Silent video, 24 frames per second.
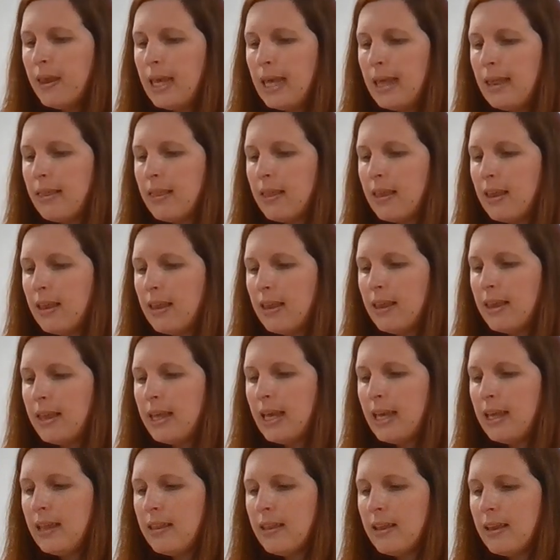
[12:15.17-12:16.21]

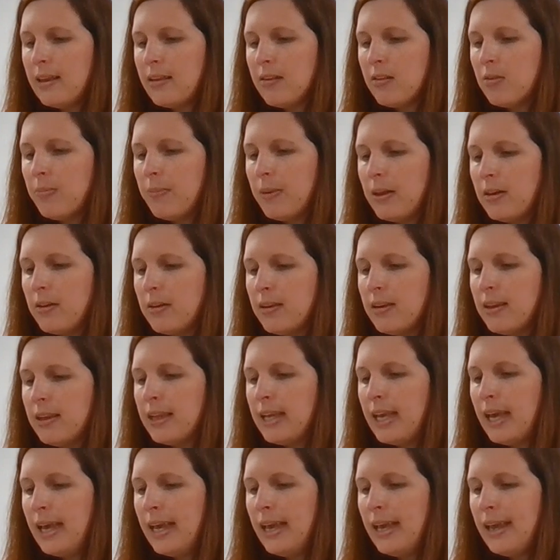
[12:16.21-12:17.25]
Kaylee, spelled
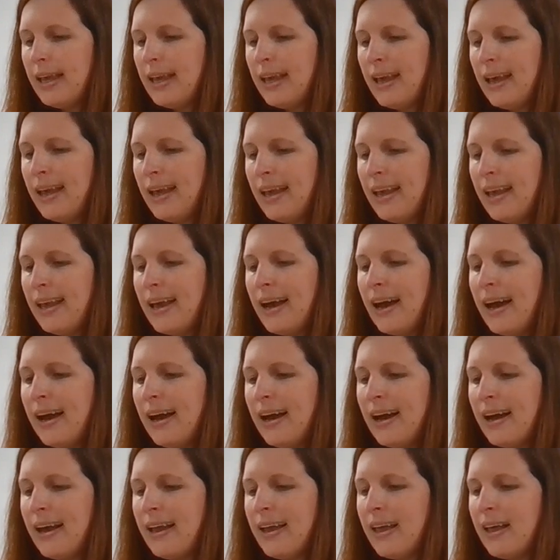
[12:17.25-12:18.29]
Kailee,
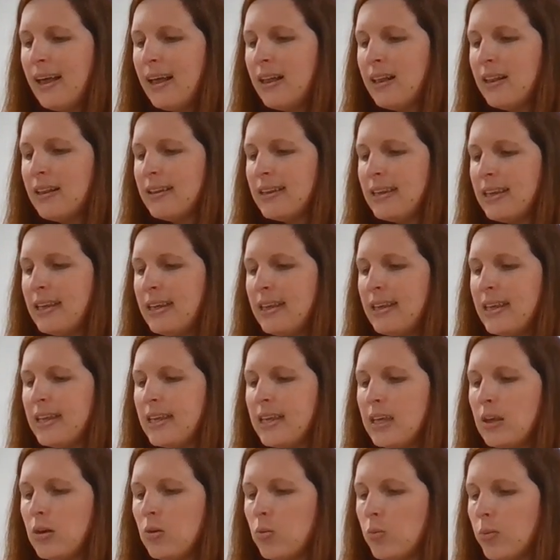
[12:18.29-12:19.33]

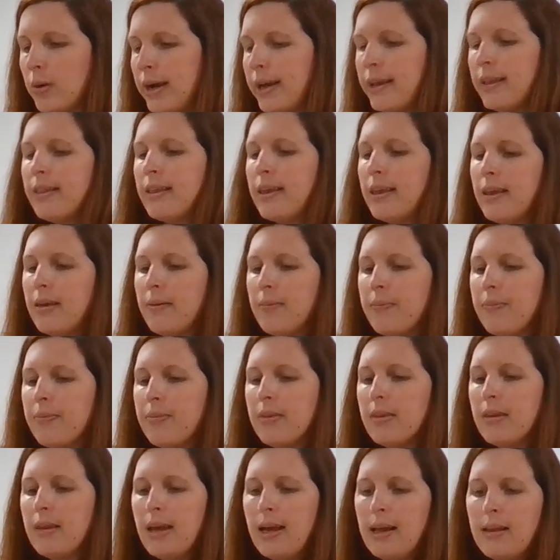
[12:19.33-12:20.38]
Riley.
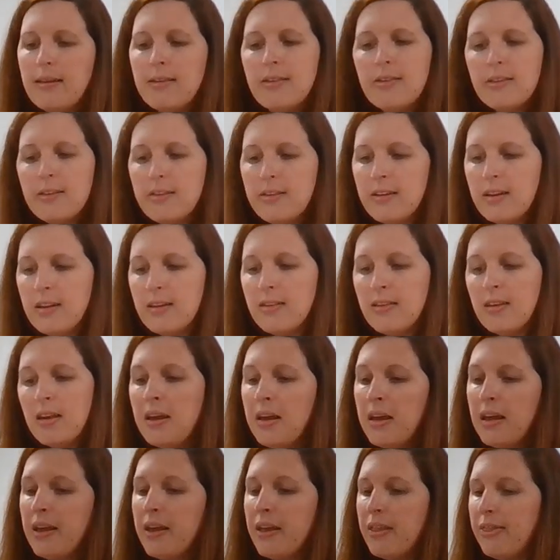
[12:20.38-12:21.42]
Allison says,
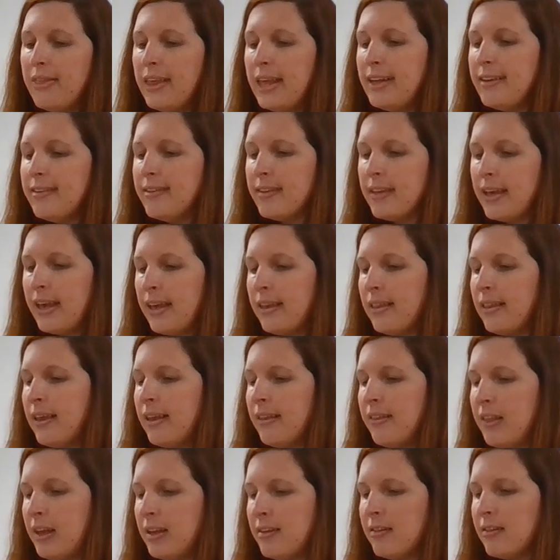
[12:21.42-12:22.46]
thanks,
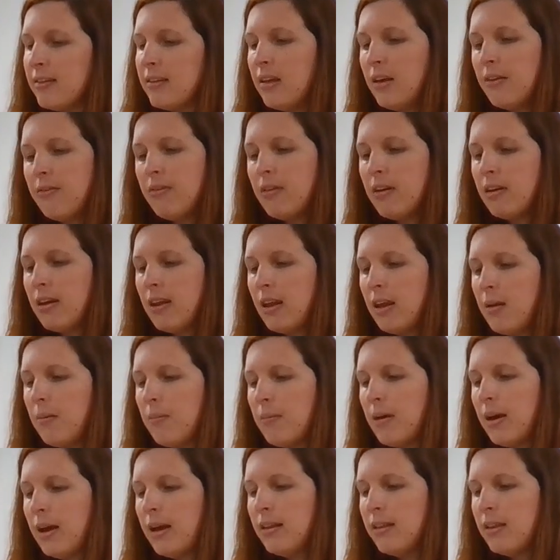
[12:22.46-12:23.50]
Kaylee. That's a lovely
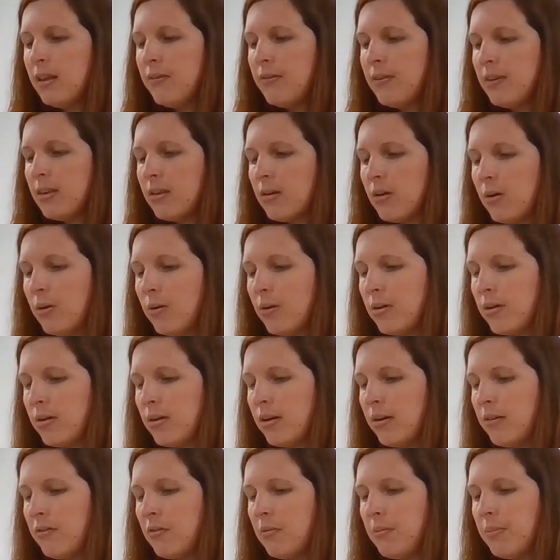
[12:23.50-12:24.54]
name. I live at the corner
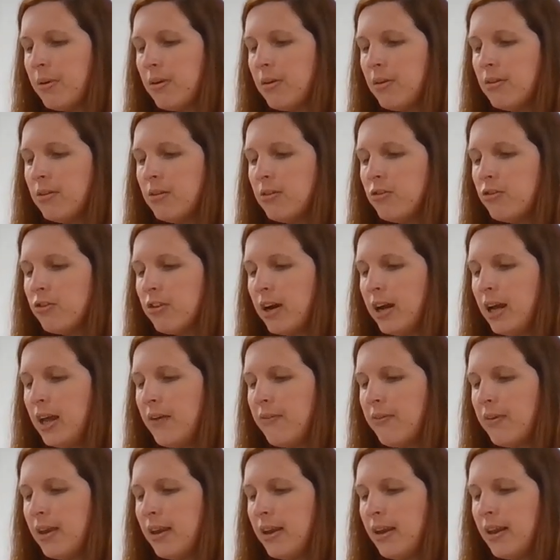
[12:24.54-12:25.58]
of Imperial
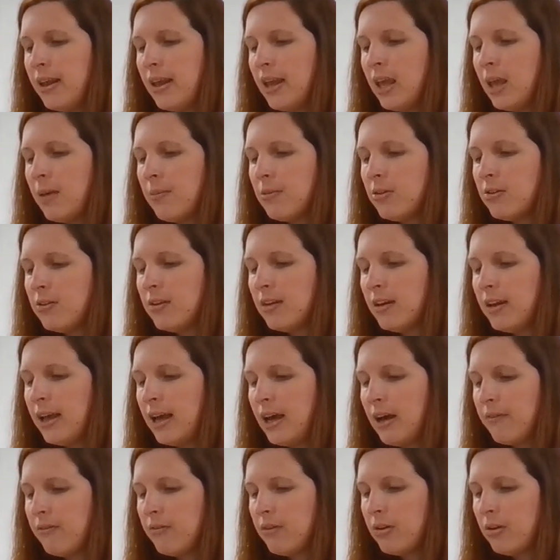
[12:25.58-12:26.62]
Drive and Hamilton
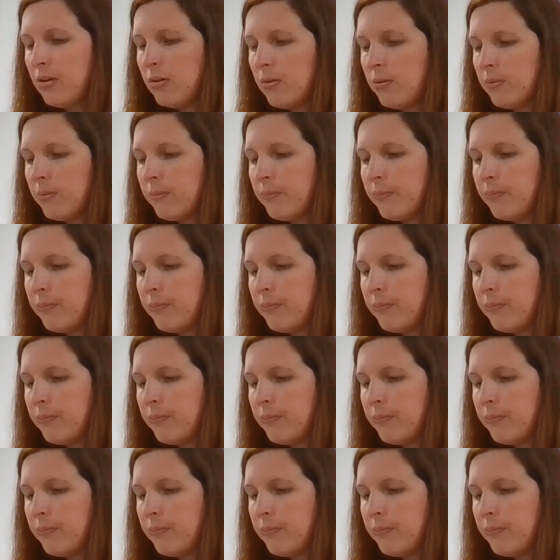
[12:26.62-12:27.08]
Avenue.